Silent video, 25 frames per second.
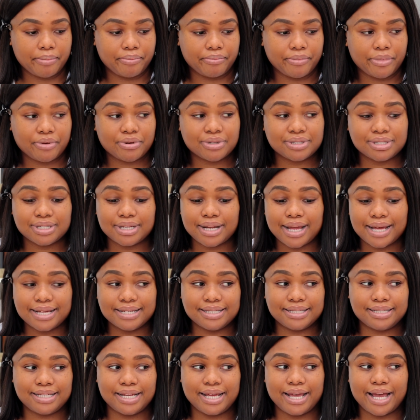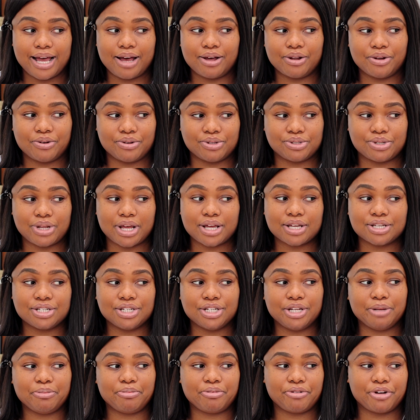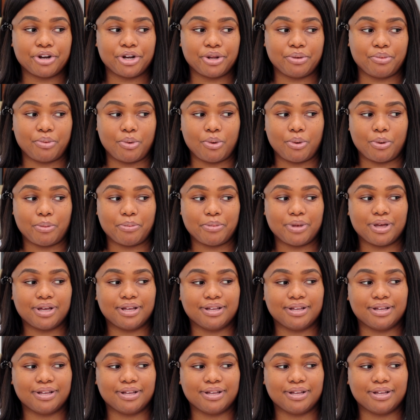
it was a nice day out. It was actually pretty warm.